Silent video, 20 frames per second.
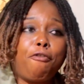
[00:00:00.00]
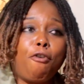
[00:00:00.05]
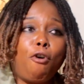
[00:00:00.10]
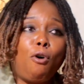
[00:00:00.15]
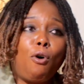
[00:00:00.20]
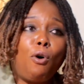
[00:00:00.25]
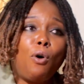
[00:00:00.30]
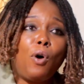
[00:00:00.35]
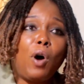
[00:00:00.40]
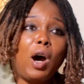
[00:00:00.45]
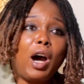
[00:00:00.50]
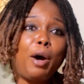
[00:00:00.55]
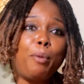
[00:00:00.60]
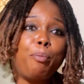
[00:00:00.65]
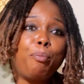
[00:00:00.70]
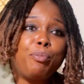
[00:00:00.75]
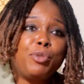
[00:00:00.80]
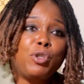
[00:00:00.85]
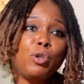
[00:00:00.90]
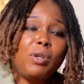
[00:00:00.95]
For
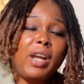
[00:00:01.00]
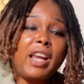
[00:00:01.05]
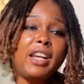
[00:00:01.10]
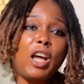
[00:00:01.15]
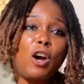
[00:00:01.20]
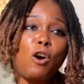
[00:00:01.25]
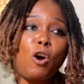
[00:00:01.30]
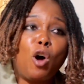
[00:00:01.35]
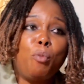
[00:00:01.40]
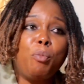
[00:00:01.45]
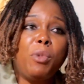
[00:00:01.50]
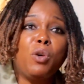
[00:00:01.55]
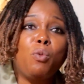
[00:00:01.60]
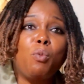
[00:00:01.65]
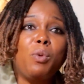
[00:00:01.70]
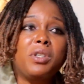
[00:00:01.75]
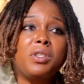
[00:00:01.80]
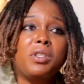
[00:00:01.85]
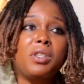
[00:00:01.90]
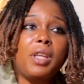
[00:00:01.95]
children that come
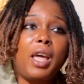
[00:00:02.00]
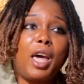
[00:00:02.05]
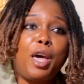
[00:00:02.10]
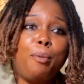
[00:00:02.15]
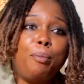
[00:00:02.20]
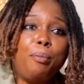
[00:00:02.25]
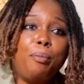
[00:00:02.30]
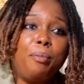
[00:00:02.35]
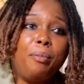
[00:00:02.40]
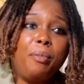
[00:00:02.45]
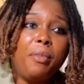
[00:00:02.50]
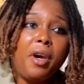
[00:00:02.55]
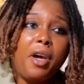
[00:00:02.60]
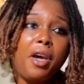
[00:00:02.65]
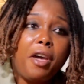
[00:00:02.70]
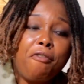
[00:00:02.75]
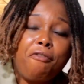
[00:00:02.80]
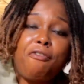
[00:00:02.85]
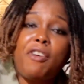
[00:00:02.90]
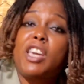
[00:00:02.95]
in with
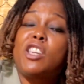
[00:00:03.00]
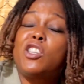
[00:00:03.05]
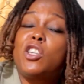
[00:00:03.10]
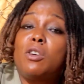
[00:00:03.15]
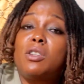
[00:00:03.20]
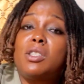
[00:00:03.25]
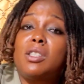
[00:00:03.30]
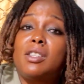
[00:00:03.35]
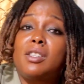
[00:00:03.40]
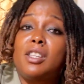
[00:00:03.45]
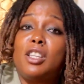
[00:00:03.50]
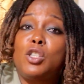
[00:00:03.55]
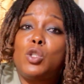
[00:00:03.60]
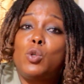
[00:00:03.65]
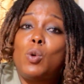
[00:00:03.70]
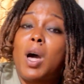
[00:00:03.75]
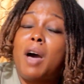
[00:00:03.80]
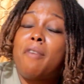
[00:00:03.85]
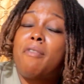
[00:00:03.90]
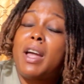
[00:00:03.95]
infectious
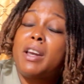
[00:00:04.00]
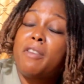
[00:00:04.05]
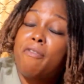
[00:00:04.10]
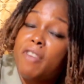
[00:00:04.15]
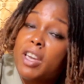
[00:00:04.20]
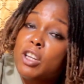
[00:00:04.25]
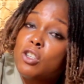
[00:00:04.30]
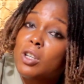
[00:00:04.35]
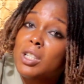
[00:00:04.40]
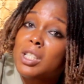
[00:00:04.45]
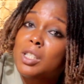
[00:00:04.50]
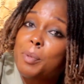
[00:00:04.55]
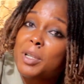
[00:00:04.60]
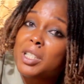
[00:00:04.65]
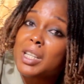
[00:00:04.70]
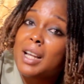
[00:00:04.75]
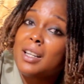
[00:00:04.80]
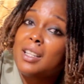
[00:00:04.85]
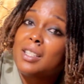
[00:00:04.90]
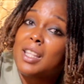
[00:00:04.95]
disease, you have an infectious
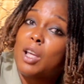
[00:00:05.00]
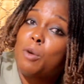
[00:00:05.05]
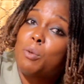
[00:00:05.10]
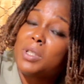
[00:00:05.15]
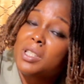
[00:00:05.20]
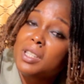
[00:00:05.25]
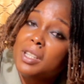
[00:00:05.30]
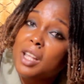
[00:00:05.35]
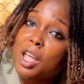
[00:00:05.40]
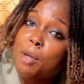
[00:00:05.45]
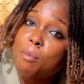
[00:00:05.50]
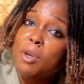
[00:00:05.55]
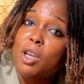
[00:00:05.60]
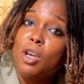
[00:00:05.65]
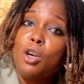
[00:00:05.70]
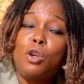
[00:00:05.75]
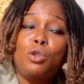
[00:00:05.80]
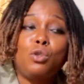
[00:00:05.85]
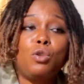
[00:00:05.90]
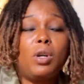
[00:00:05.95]
specialist that will see them.
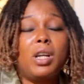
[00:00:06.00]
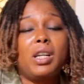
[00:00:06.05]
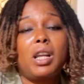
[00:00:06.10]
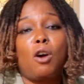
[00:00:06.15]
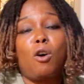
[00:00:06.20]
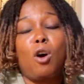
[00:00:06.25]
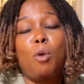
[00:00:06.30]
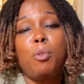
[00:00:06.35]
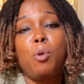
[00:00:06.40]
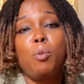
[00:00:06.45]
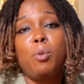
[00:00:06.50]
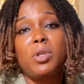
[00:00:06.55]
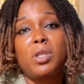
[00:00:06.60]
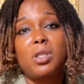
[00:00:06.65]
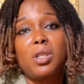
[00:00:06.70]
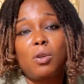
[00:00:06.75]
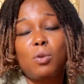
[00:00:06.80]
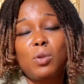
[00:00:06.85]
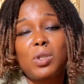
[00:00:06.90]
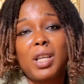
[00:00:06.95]
Children that come in with
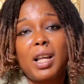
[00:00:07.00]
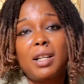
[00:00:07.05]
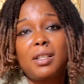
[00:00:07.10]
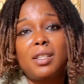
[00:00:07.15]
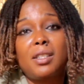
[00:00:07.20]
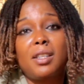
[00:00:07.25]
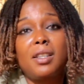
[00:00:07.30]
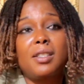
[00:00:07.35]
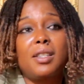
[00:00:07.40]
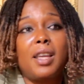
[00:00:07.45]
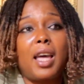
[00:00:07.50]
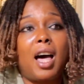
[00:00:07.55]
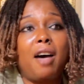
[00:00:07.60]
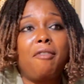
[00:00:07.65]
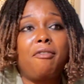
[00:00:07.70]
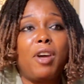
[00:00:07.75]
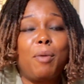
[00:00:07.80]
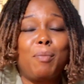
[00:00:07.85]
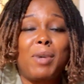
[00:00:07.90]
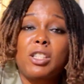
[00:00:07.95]
sickle cell disease, they
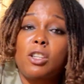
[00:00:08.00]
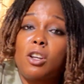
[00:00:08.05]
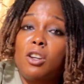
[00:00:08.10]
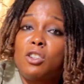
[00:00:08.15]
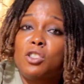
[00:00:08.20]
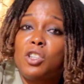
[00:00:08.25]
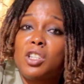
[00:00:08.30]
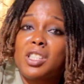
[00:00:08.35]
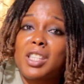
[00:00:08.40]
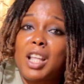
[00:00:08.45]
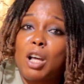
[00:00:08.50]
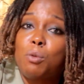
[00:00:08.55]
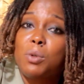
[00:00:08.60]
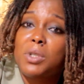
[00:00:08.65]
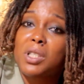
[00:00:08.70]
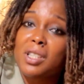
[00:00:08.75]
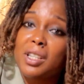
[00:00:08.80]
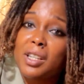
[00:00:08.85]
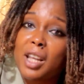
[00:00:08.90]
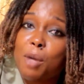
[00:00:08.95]
have hematologists that will see